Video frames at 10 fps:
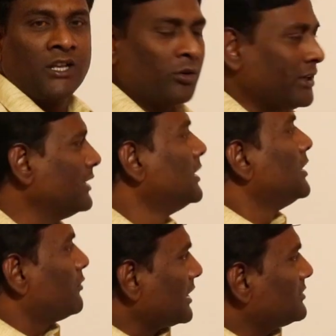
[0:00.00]
Okay,
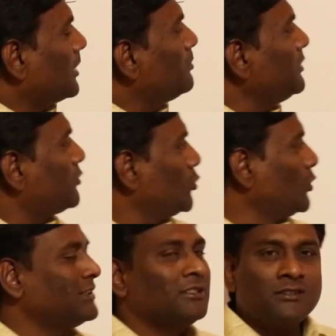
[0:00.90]
for example, if two
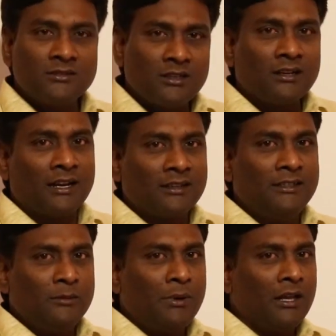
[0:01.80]
resistors are
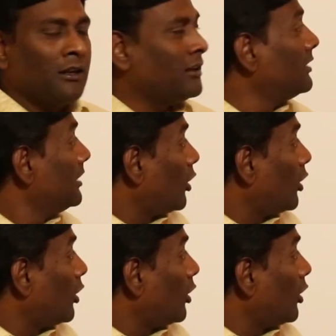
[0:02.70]
connected in parallel,